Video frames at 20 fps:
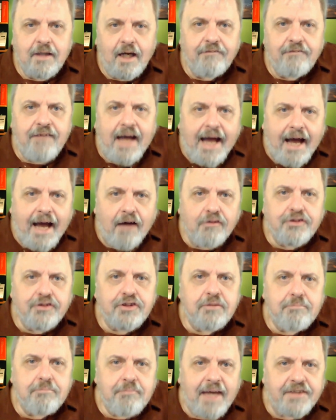of how
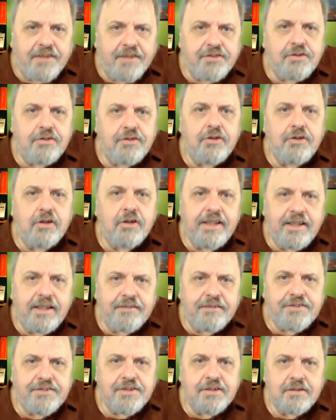to master your
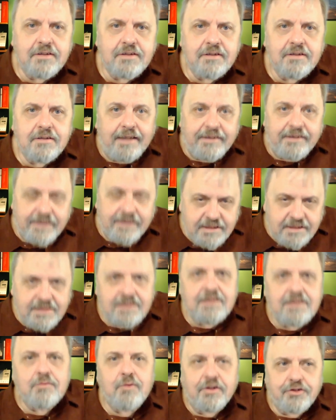gifts. And this
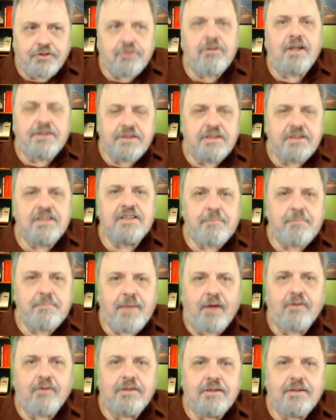is what trust is
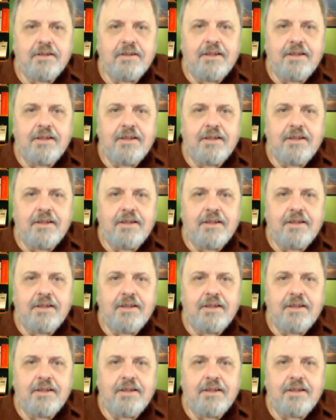about.